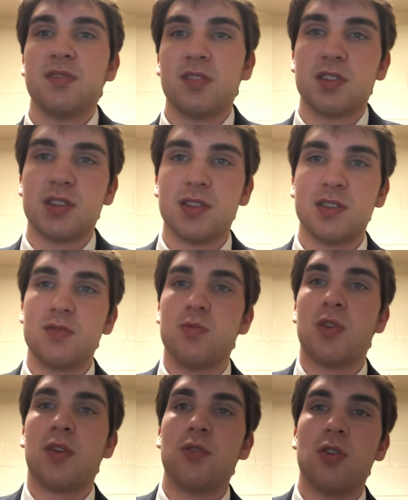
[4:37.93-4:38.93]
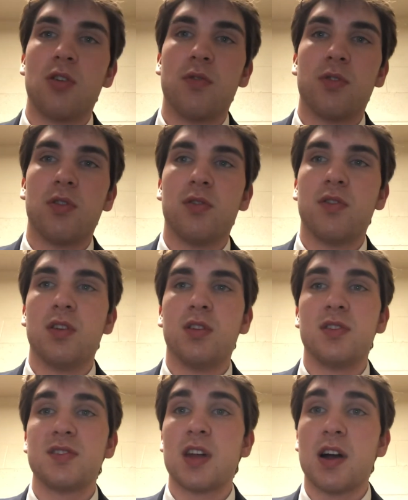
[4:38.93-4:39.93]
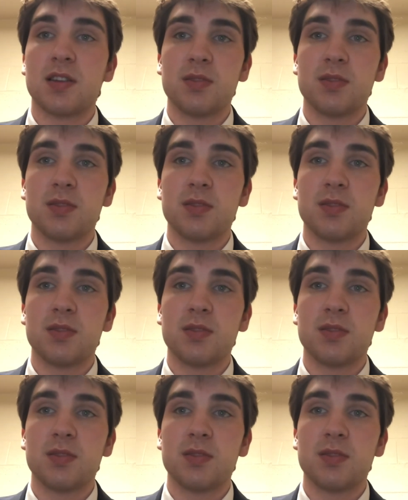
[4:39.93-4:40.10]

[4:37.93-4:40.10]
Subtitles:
such as what I've gone over, the stocks,